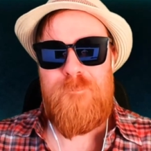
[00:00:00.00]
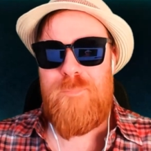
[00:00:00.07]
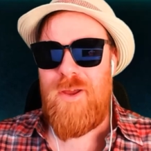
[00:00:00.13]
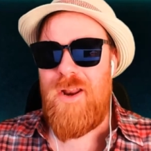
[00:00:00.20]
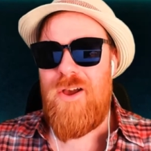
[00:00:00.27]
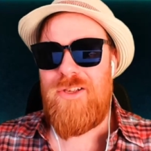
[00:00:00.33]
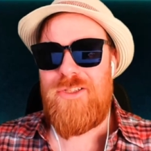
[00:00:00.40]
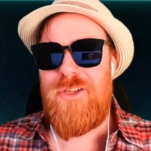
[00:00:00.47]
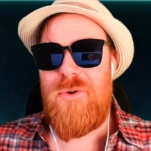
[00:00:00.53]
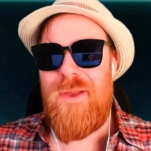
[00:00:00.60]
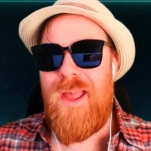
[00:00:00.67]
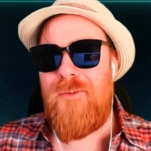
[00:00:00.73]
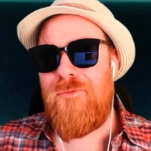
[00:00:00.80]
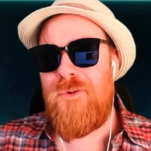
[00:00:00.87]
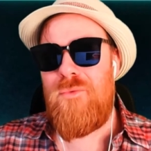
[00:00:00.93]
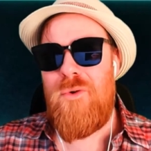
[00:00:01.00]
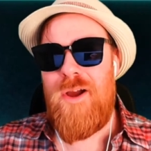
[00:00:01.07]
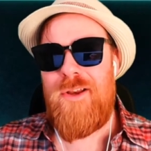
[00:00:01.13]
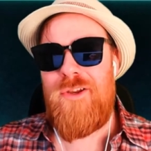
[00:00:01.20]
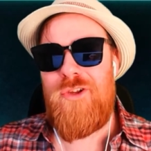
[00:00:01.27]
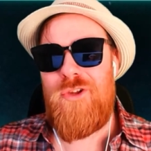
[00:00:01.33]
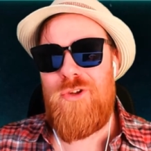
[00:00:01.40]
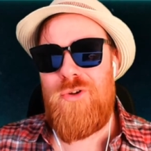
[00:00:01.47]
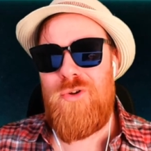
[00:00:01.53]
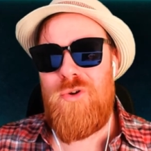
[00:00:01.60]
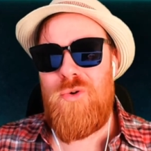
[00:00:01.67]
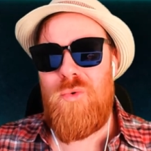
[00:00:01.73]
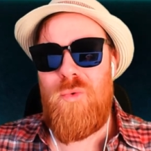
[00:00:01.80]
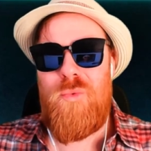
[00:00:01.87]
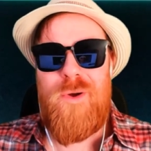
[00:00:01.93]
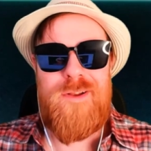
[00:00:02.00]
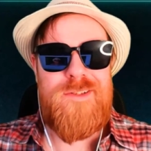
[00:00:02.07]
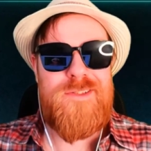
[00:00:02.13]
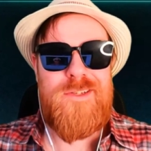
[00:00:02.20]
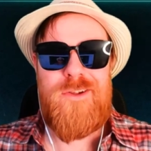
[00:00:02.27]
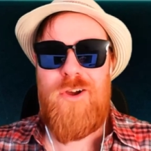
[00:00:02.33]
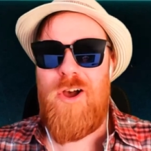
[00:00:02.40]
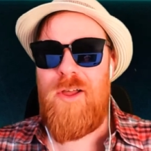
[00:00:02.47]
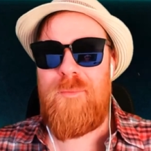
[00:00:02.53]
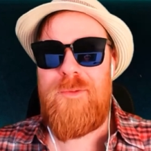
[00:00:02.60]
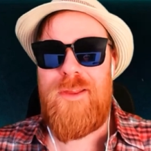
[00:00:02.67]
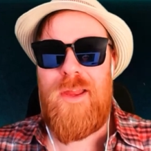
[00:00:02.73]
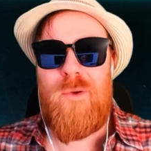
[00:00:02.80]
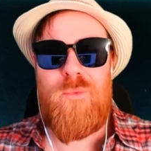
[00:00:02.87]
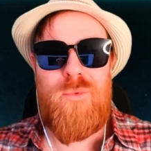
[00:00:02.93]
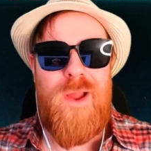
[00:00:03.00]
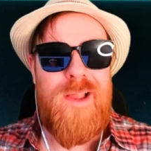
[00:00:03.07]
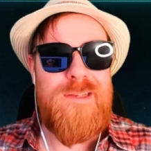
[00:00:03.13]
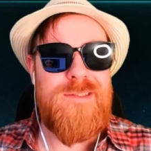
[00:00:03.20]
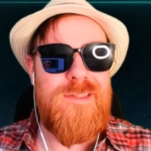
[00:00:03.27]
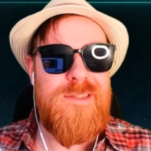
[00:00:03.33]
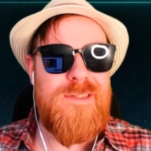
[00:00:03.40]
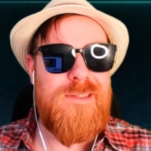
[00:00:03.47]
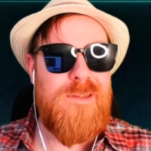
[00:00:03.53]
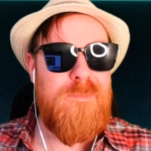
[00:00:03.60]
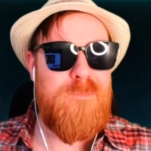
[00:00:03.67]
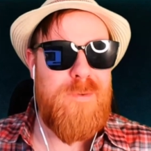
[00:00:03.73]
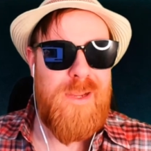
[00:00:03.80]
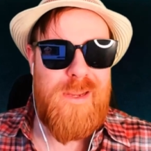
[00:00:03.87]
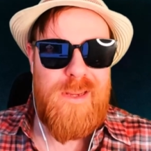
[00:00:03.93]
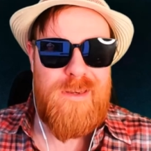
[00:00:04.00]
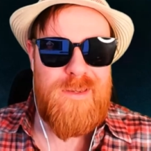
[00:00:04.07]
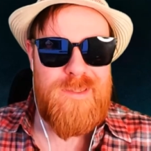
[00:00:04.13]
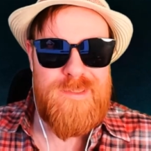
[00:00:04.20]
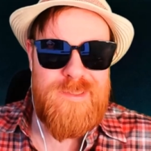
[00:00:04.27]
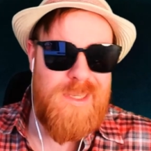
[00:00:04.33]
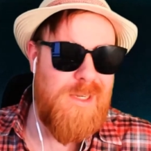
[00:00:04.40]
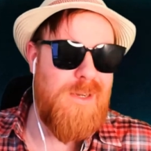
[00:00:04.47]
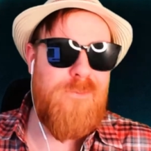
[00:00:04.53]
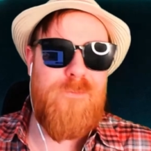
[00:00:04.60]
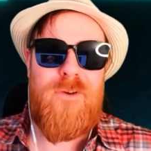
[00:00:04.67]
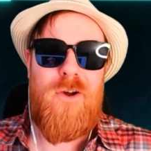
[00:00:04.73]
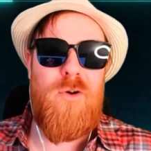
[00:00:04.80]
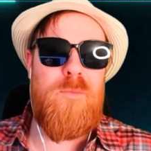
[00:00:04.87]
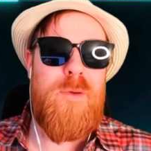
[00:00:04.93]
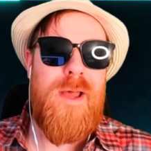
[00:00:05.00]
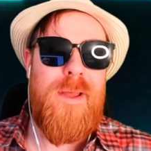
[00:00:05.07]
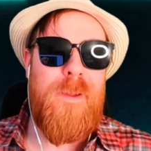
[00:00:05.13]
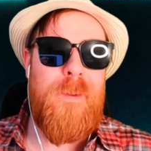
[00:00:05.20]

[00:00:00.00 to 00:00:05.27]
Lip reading: But also, everyone who wants to call me a racist, a bigot, a cynic phobe,